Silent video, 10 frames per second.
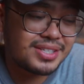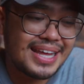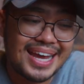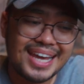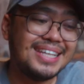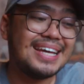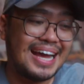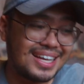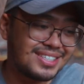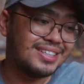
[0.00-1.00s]
any
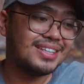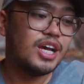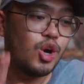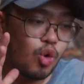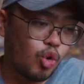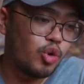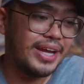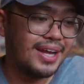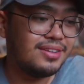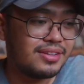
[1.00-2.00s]
hassle or
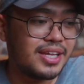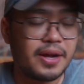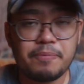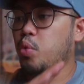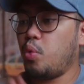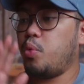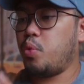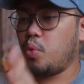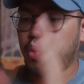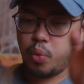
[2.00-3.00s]
anything.
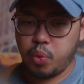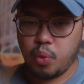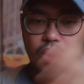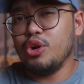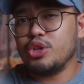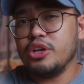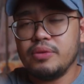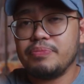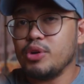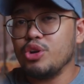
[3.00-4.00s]

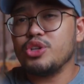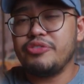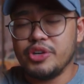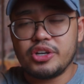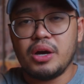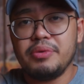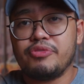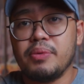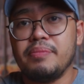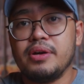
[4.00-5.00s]
Although if you're coming
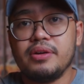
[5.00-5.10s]
from,